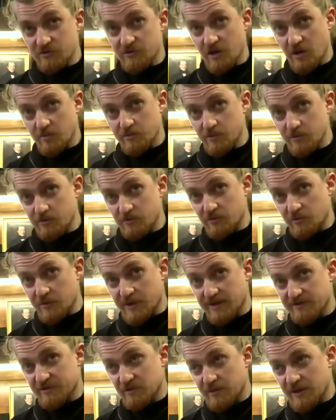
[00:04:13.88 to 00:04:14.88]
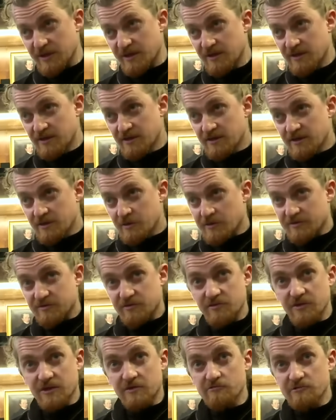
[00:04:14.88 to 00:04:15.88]
samples, and we have to
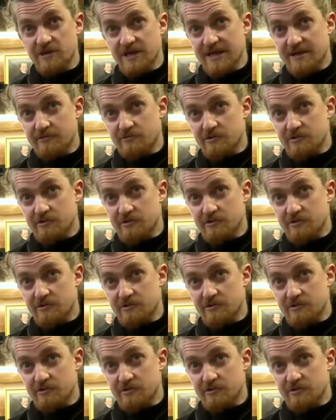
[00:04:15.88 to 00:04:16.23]
think really